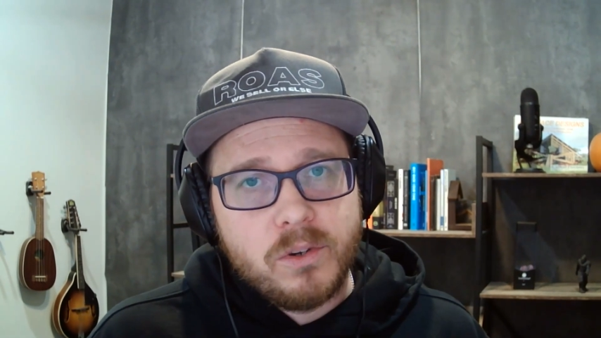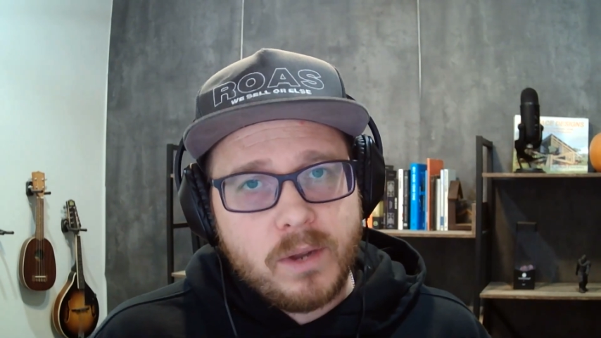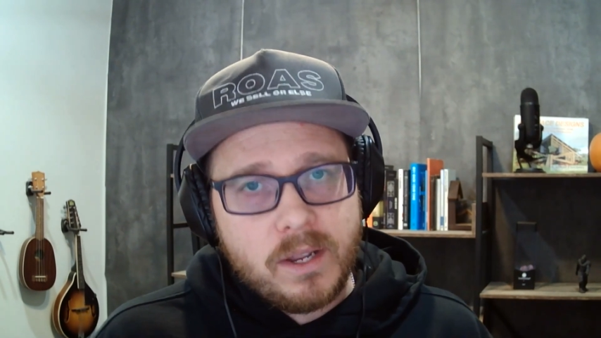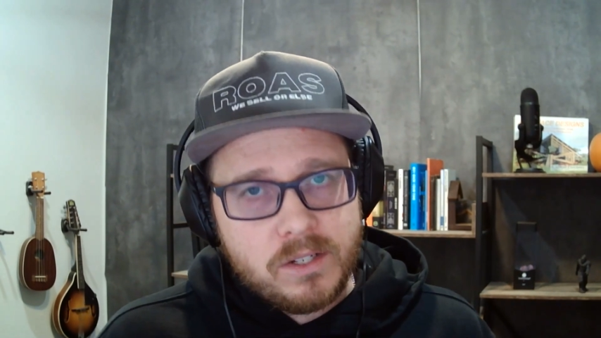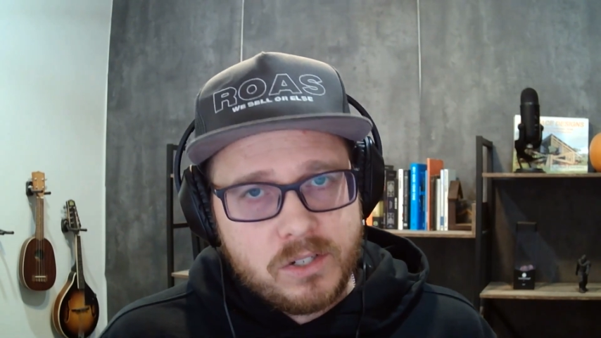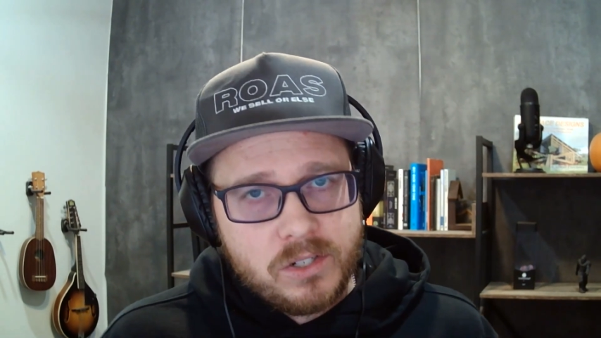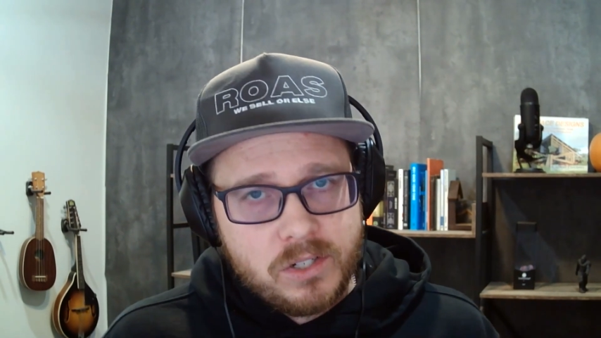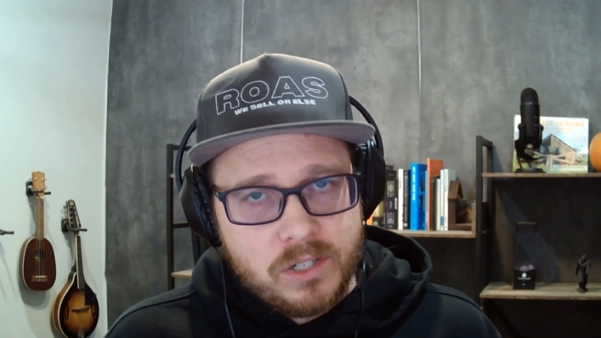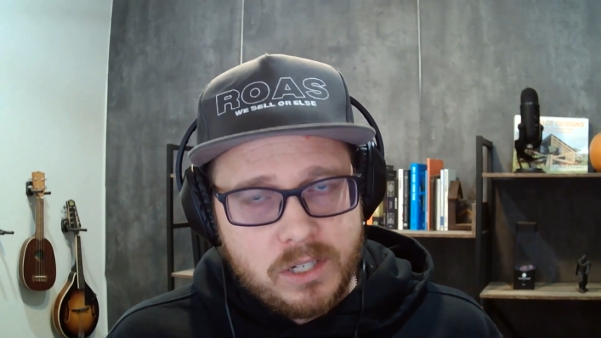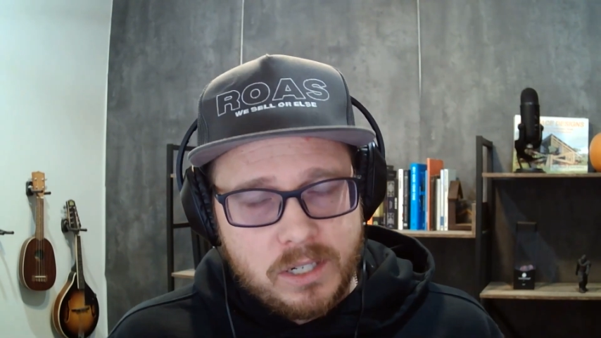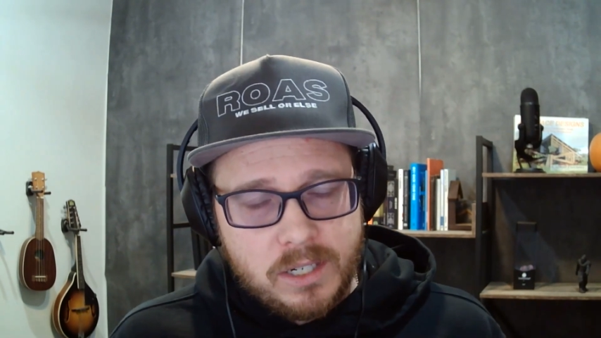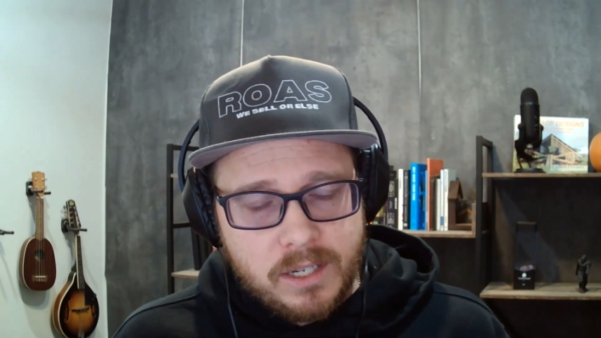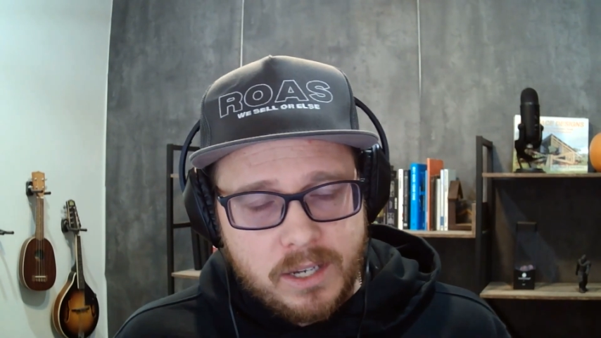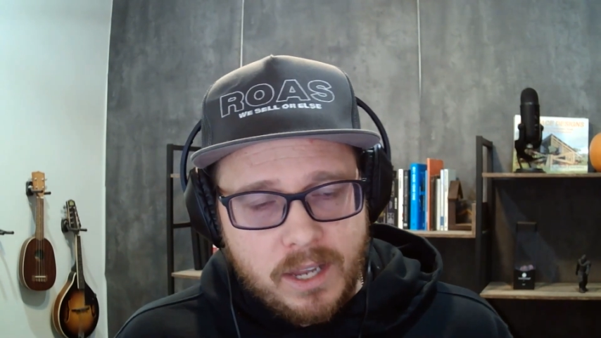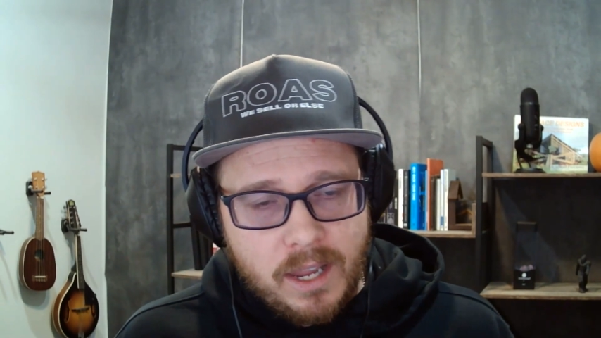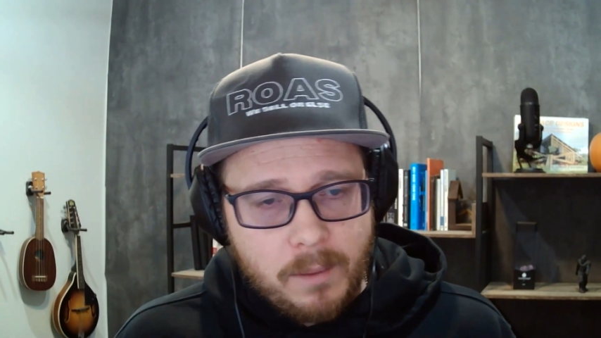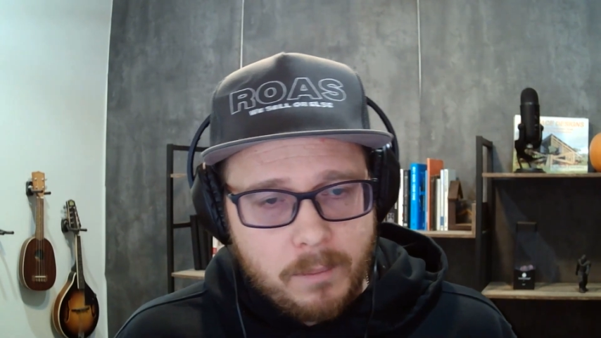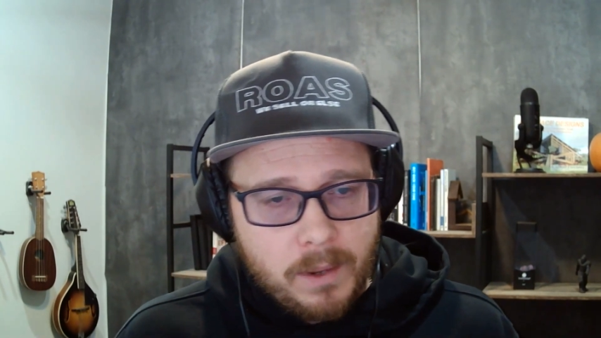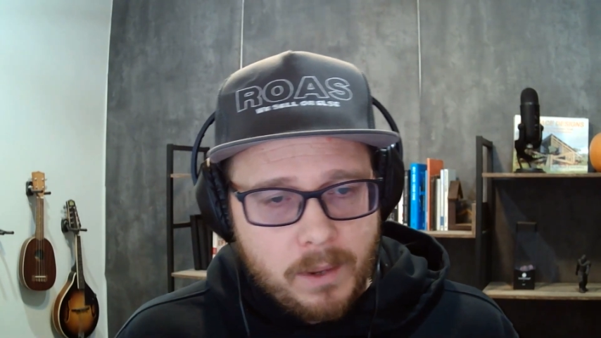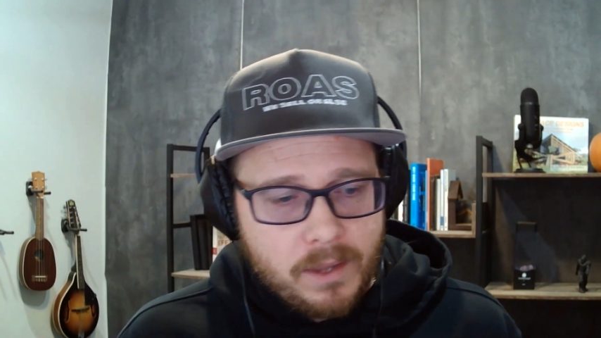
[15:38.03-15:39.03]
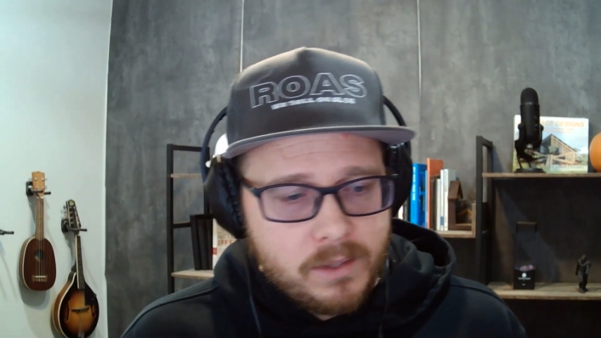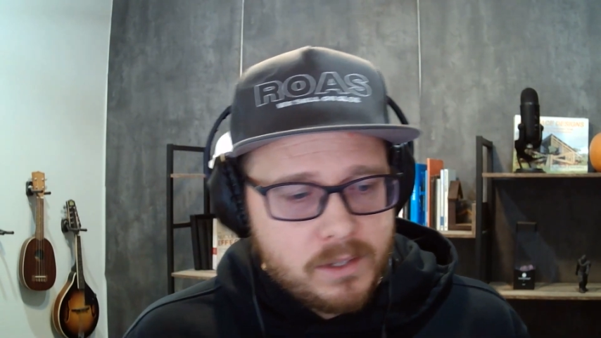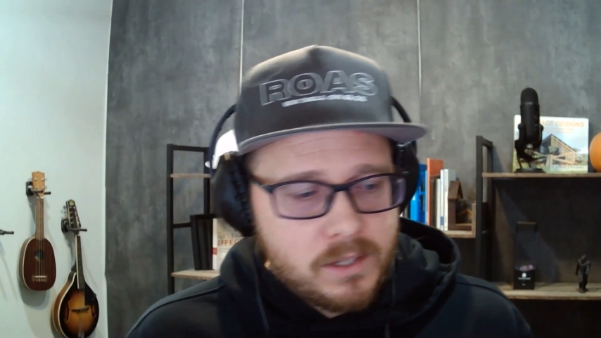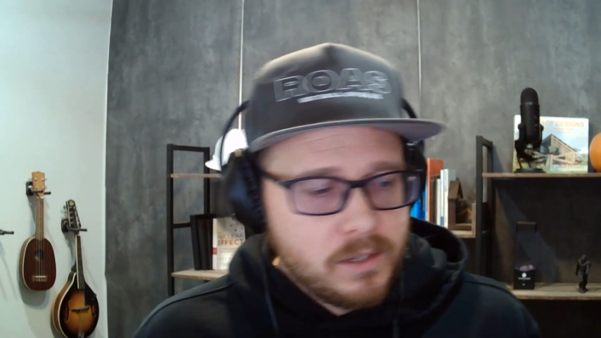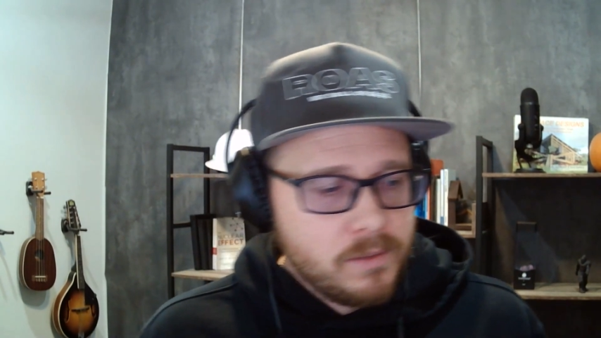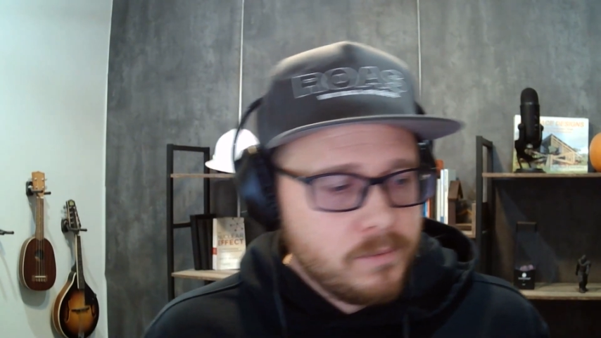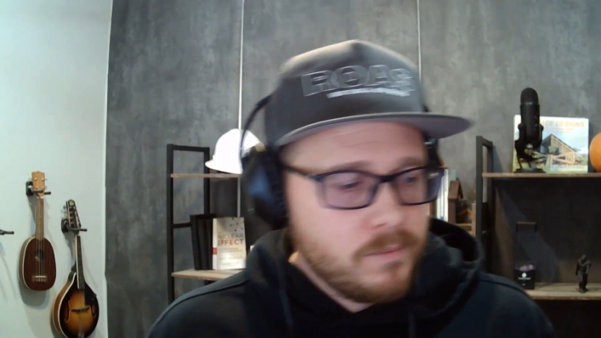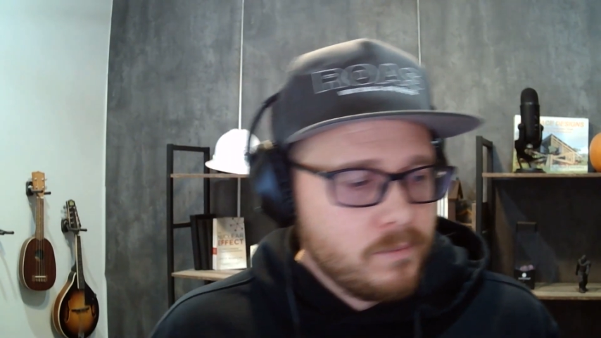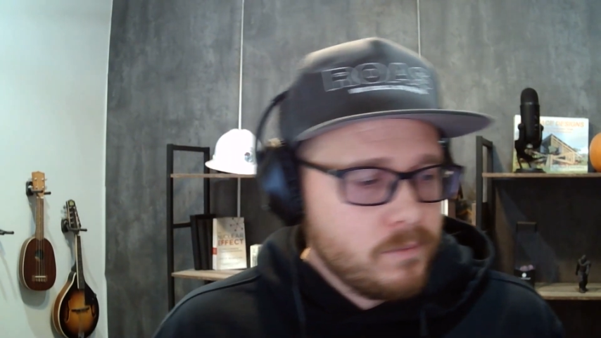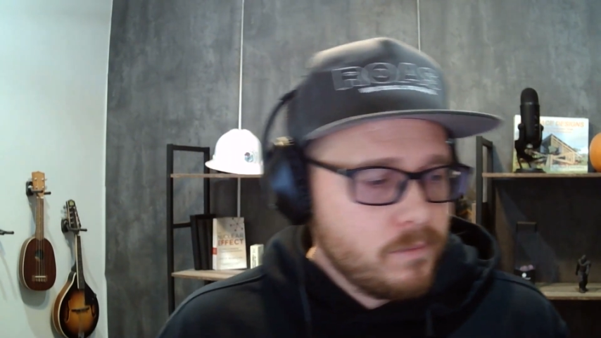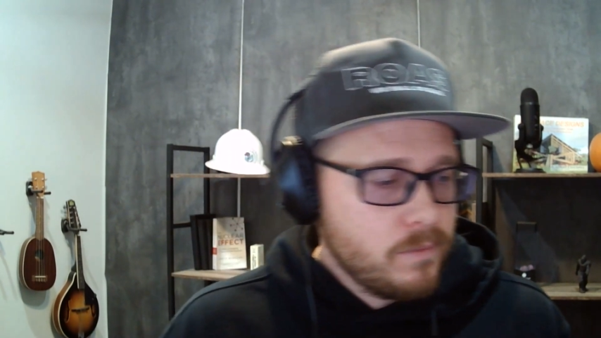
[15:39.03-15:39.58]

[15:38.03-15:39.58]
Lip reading: SGE campaigns.